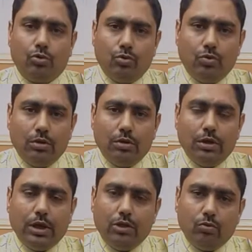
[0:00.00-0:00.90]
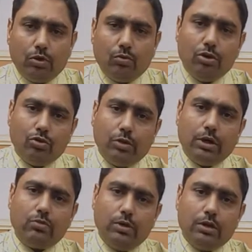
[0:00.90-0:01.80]
to you and you are going to
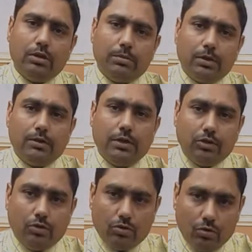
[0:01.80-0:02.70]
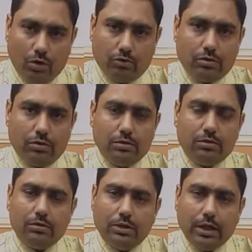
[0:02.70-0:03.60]
calculate the percentage on cost
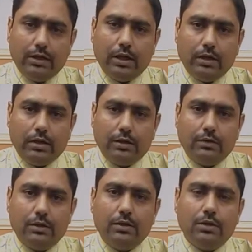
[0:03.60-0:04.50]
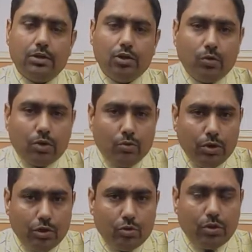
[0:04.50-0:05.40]
then in that case you are
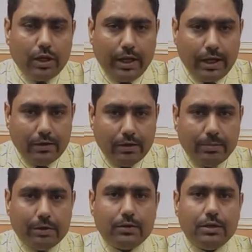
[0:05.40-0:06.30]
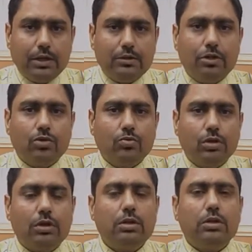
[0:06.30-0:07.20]
going to add the percentage into
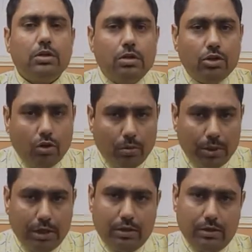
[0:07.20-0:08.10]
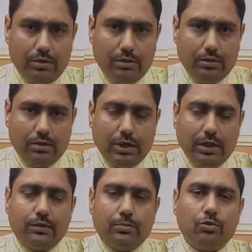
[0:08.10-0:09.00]
the denominator
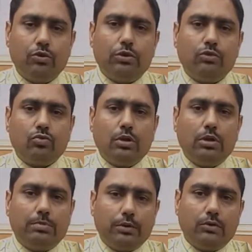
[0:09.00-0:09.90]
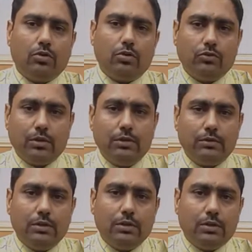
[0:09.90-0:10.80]
and suppose it is 20% on
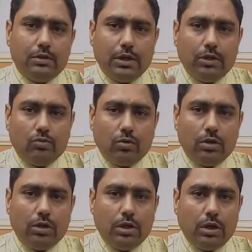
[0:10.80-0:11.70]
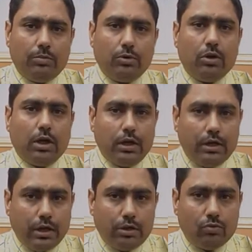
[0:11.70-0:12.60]
sales then 20 upon
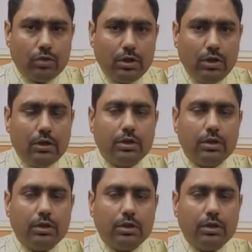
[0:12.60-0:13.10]
120